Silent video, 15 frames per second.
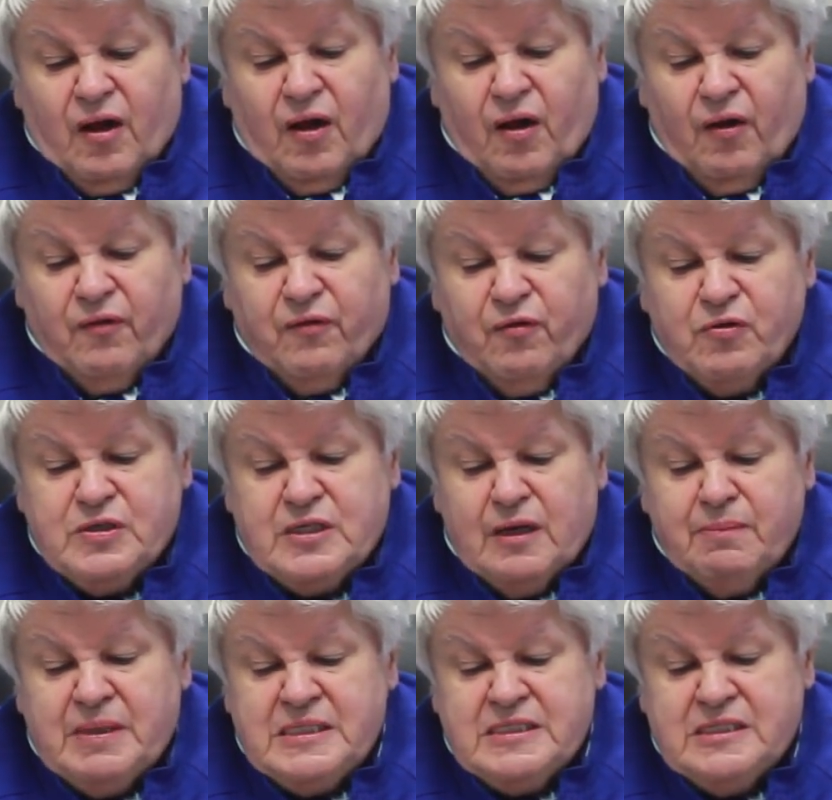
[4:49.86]
although
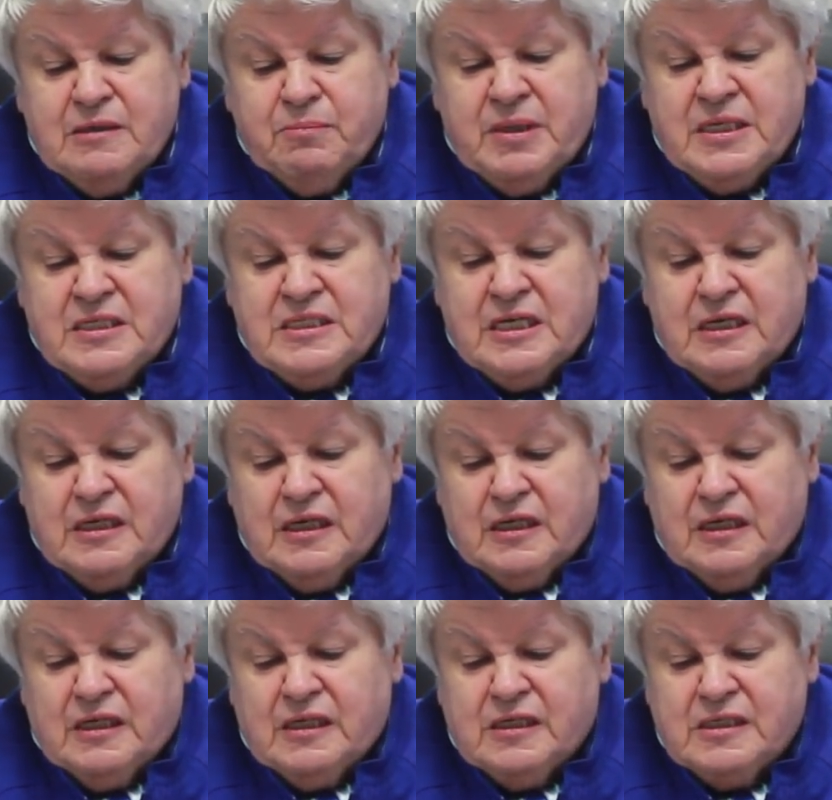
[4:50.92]
some estimate
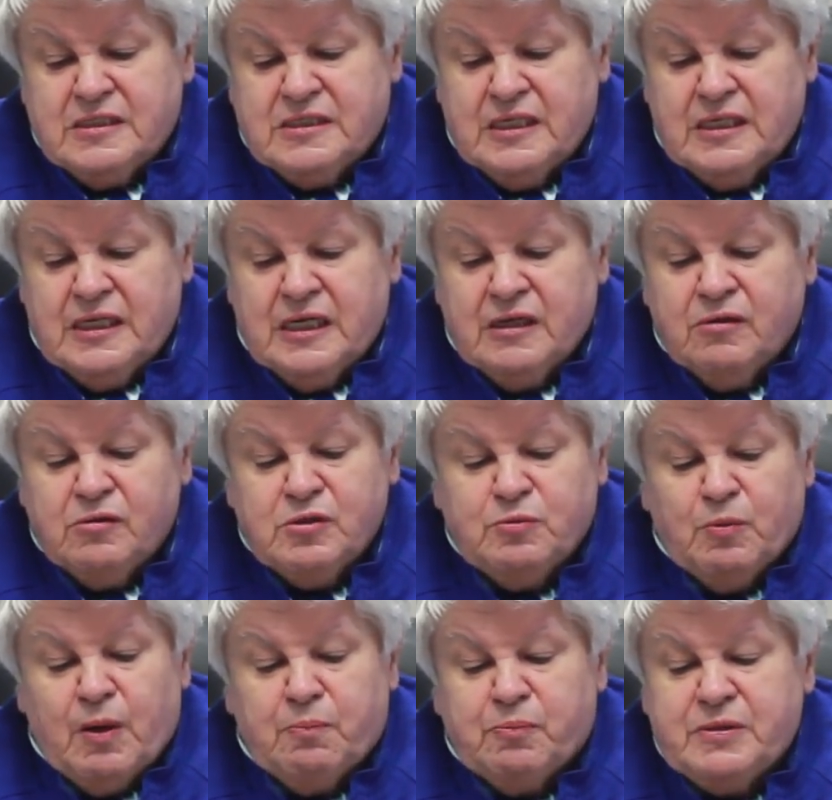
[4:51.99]
scenarios
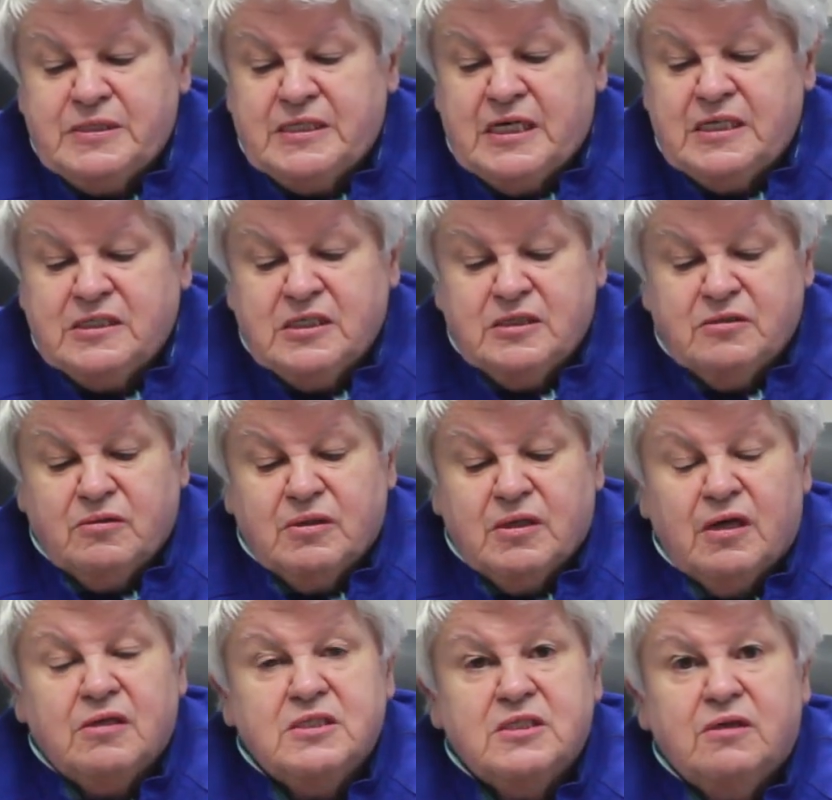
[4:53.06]
were presented to
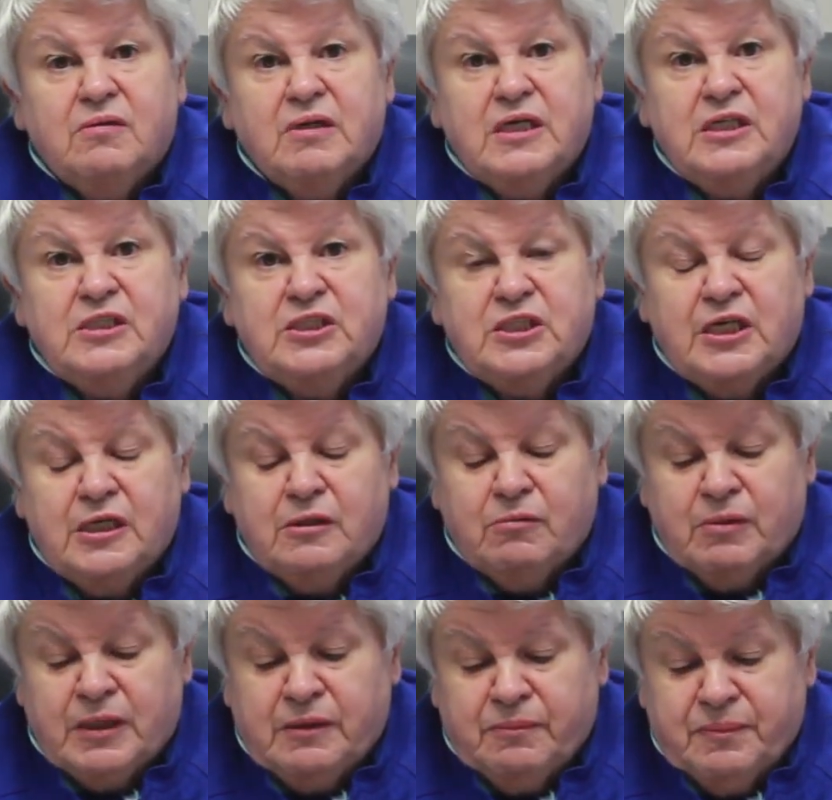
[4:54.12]
council in
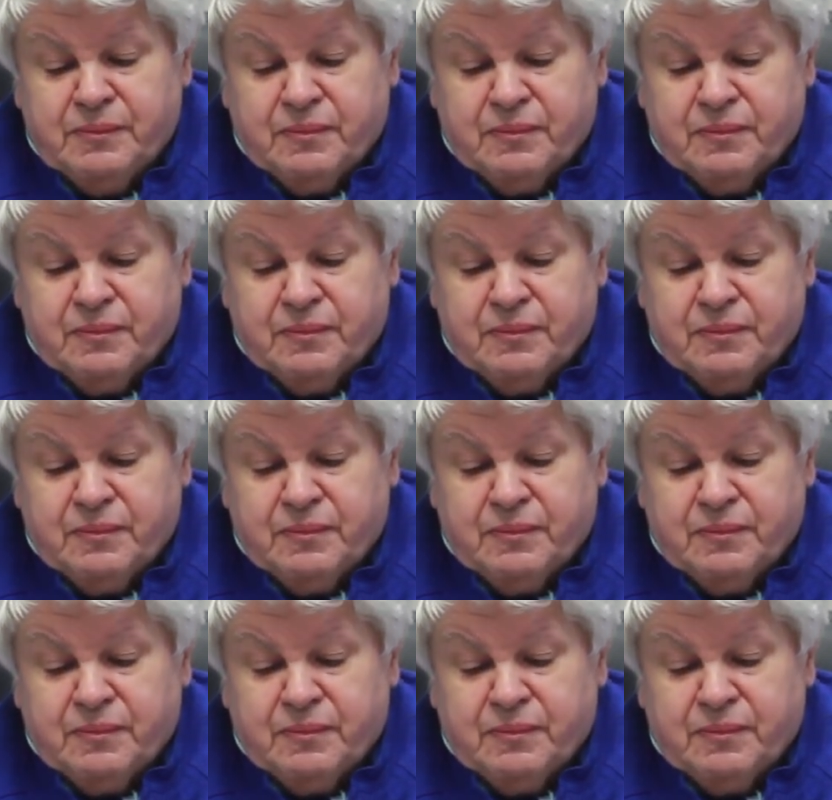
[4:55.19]
January.